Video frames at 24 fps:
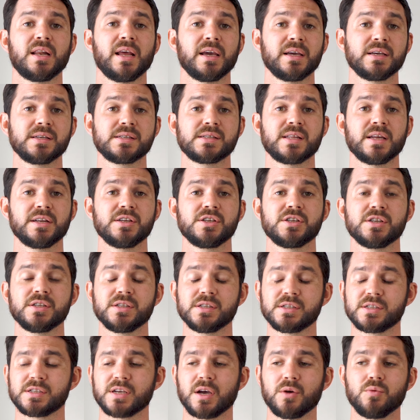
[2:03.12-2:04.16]
leg
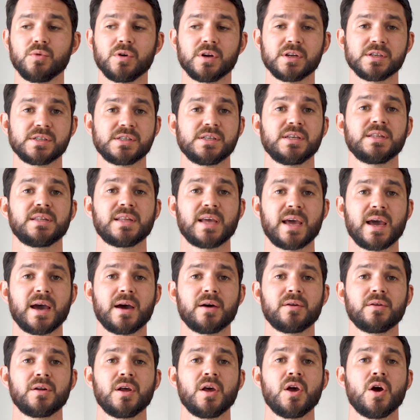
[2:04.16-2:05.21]
extensions. So we're going to sit
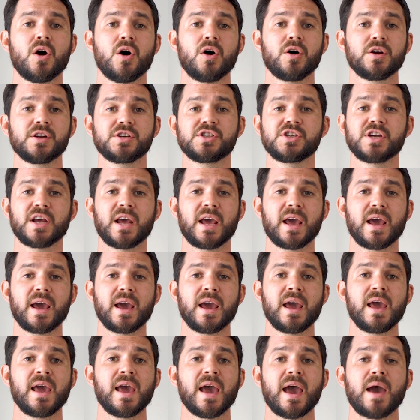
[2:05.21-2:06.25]
down on a
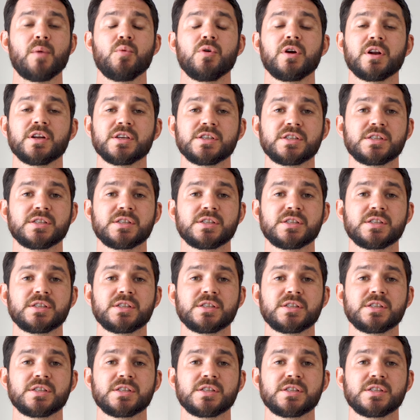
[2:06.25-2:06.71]
chair and we're going to